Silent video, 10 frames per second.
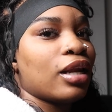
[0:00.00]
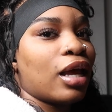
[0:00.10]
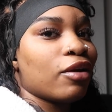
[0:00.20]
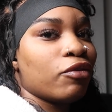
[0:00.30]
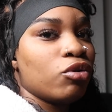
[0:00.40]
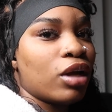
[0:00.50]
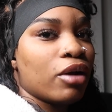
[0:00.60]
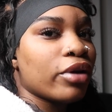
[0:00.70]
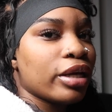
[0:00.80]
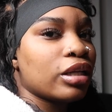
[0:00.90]
Like if you're
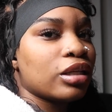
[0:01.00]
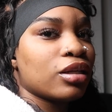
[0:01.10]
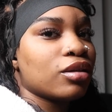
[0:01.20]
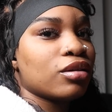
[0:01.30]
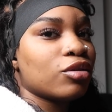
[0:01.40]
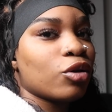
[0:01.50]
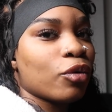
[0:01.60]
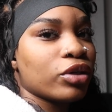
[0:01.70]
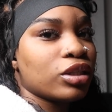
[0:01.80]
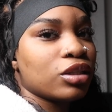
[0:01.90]
not ready, then
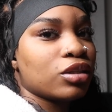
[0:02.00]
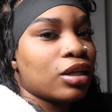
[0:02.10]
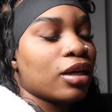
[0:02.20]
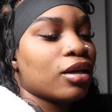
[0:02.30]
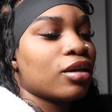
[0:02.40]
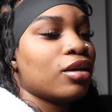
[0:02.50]
don't rush into that.